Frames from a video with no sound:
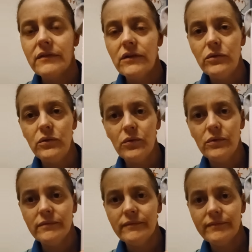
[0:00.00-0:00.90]

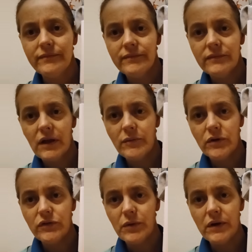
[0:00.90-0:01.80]
I'm
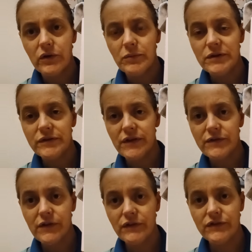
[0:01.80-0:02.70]
going to work on a bit of her
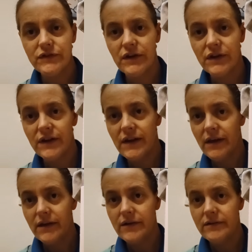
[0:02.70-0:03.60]
front skirt
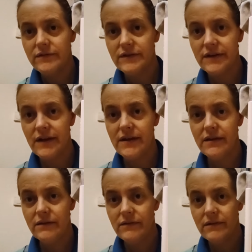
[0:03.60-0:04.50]
here today,
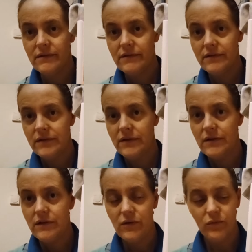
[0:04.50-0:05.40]

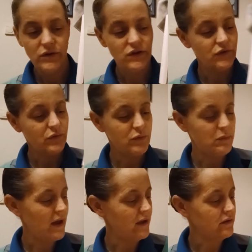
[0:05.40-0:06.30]
which is all the
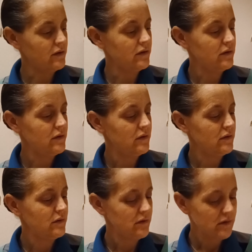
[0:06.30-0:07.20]
pale,
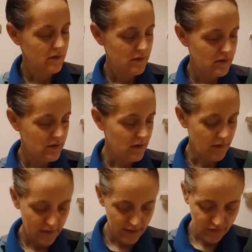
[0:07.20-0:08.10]
I
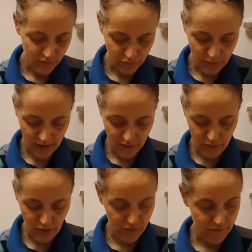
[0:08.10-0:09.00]
think it's all the pale
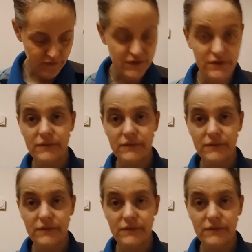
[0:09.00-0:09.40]
mauves.